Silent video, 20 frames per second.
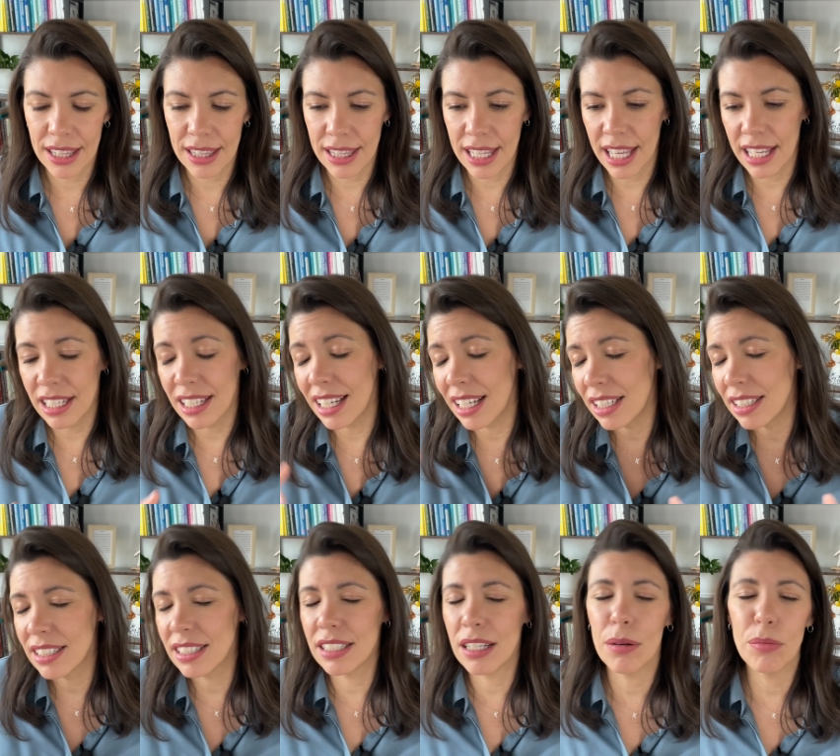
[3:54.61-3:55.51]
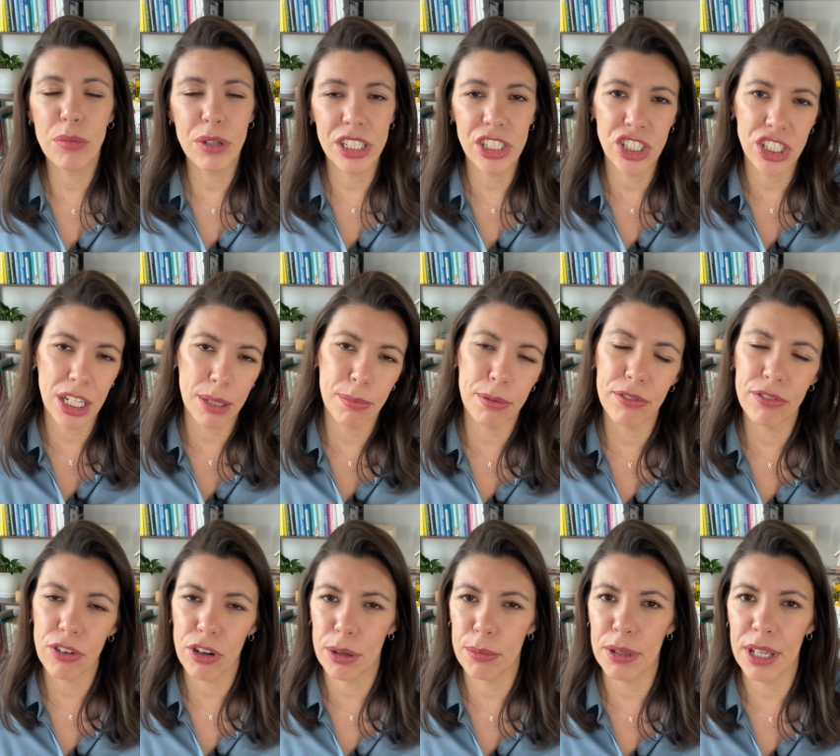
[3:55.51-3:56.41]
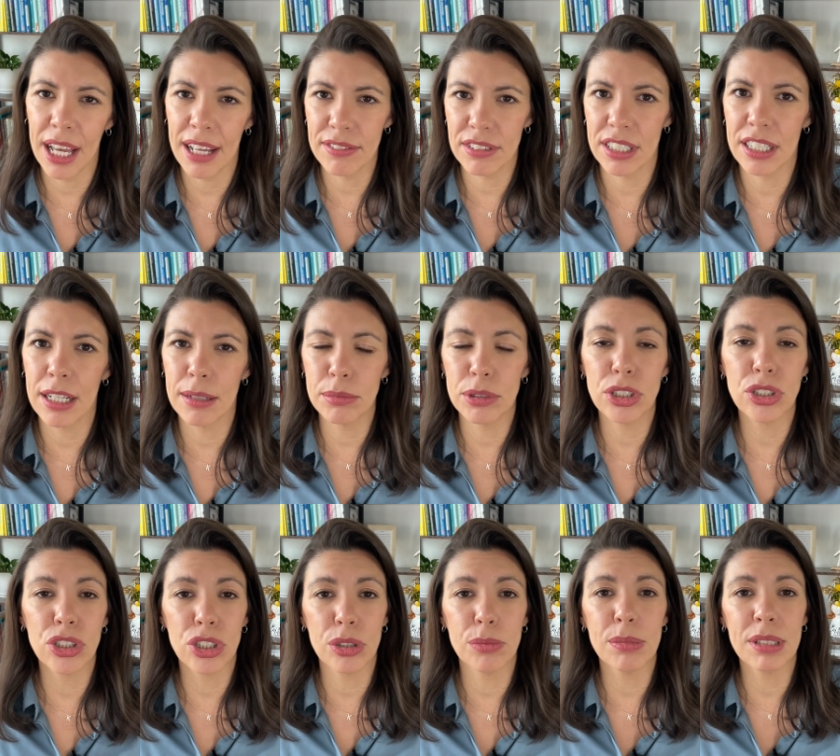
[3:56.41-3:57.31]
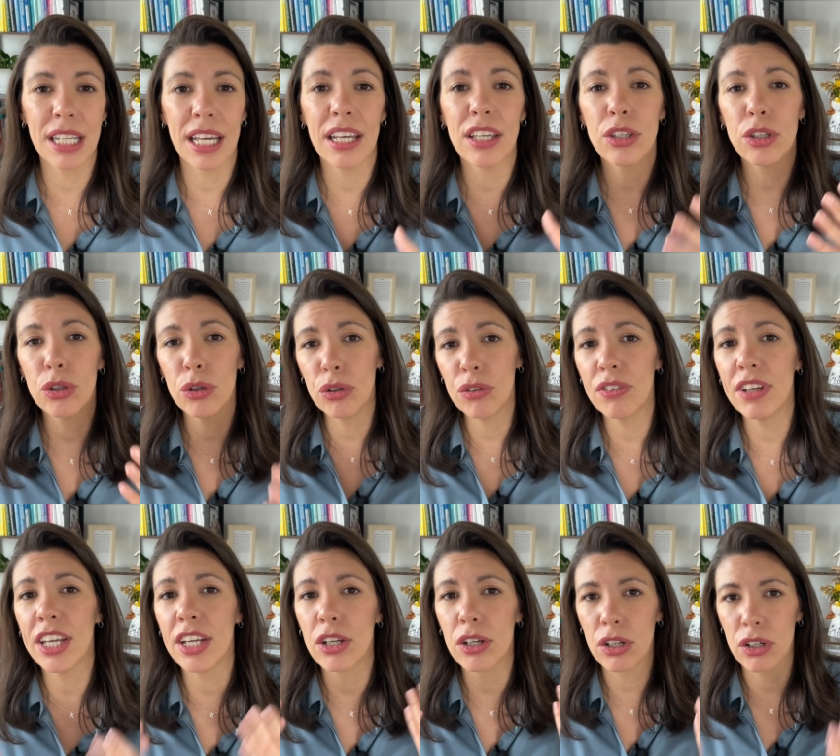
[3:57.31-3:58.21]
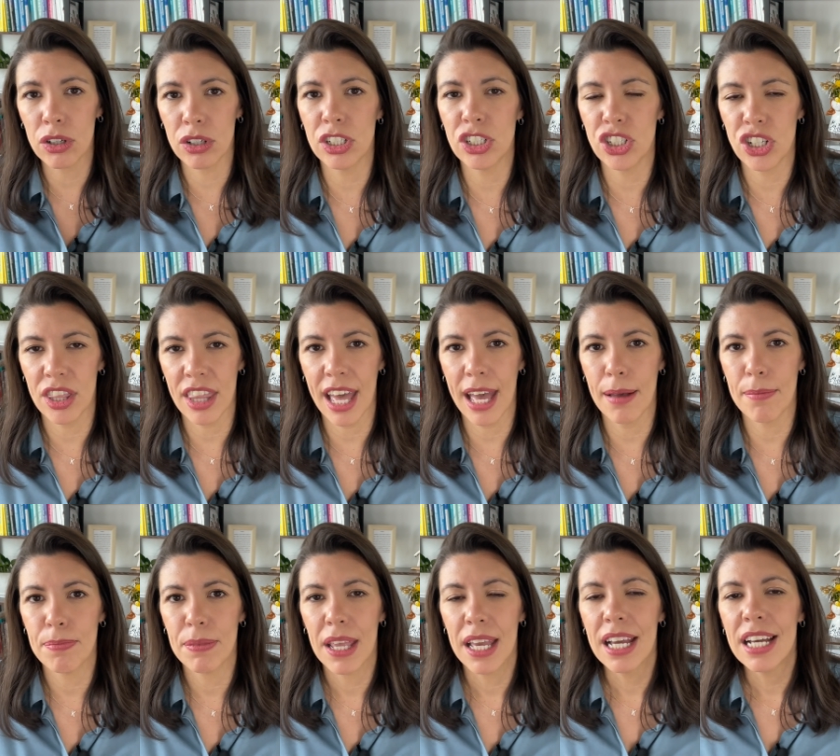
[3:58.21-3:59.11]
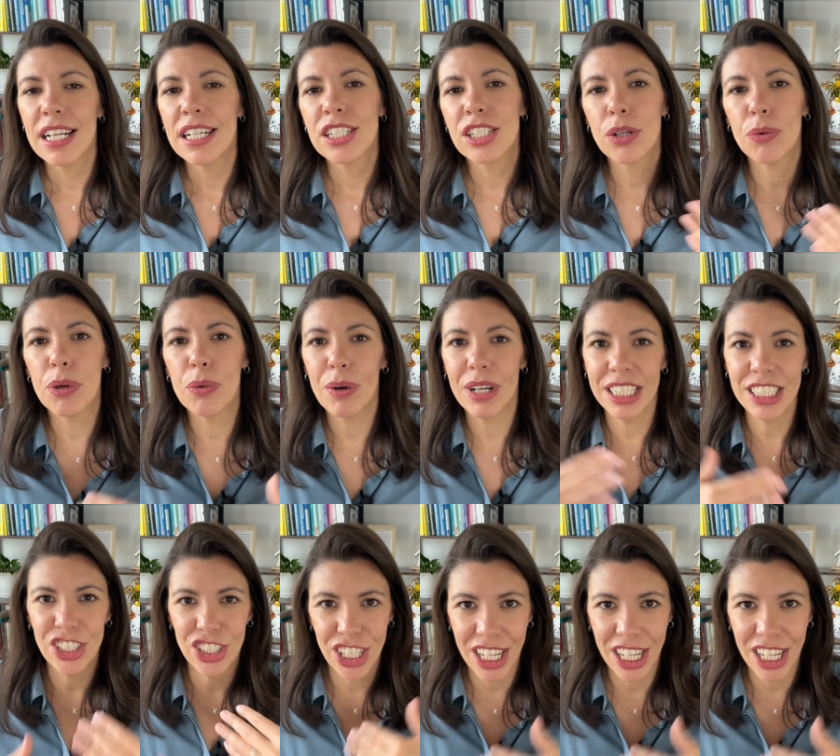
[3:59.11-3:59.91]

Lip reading: then in some way, shape, or form, you have to come to terms that you've encouraged that. So we want to